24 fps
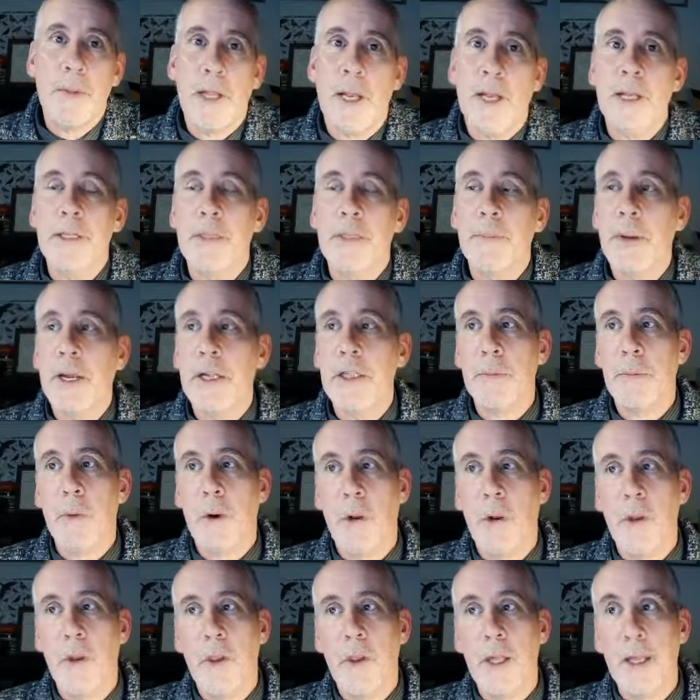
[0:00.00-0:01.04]
and it depends
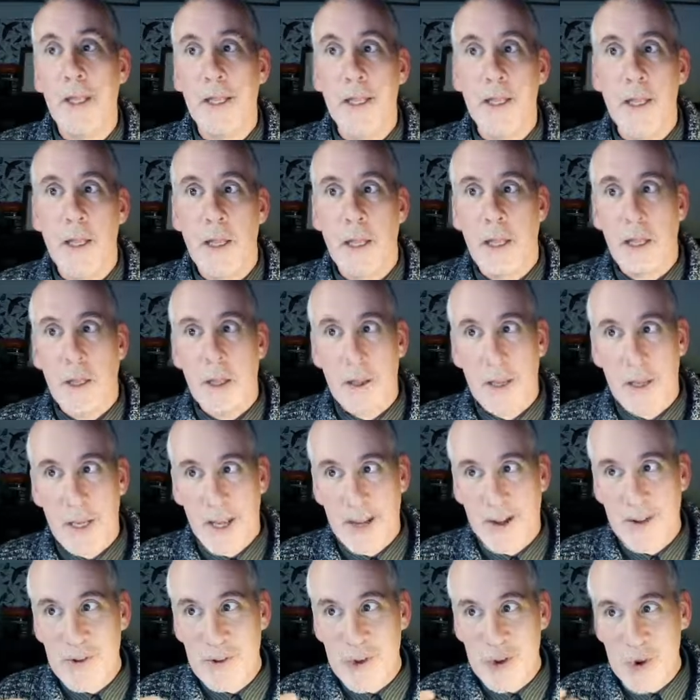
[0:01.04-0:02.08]
upon the yeah
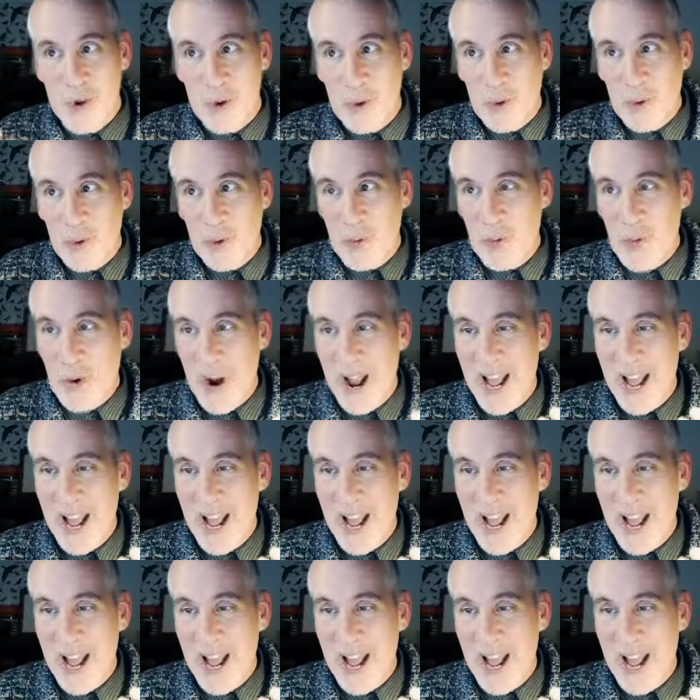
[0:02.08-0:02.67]
your